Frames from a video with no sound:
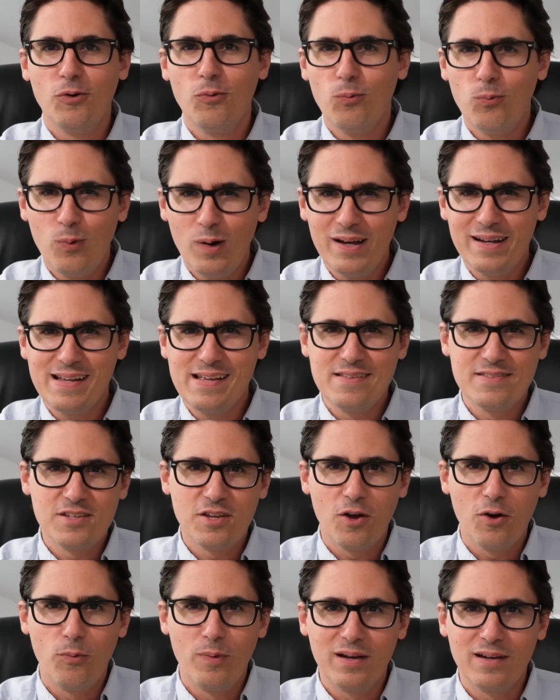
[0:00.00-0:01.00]
What is
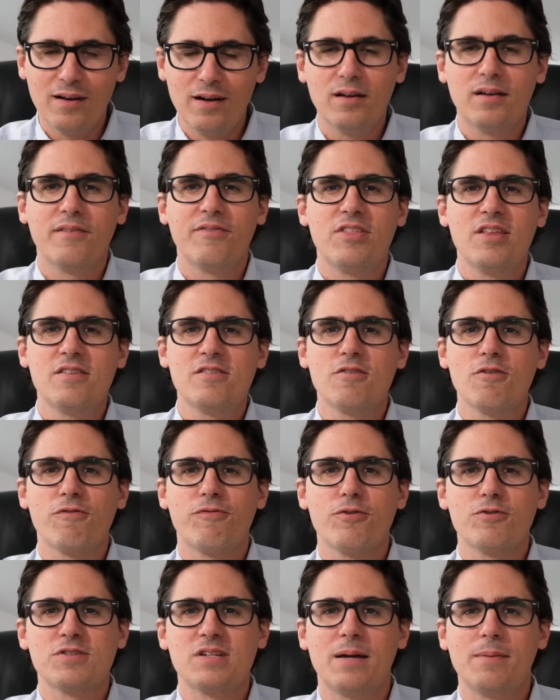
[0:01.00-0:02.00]
going on? If this is your
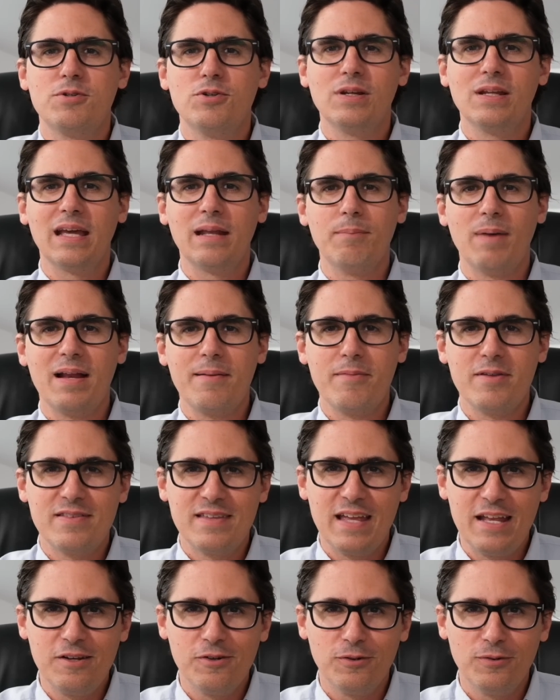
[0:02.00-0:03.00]
first time tuning in, my name is
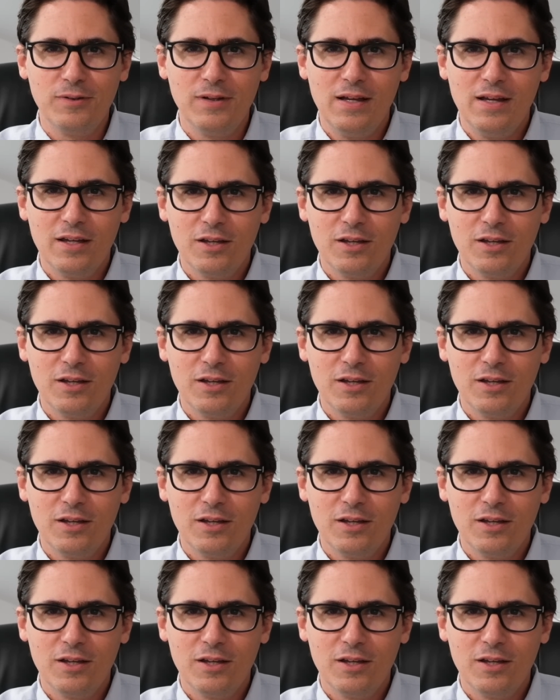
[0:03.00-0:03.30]
Daniel.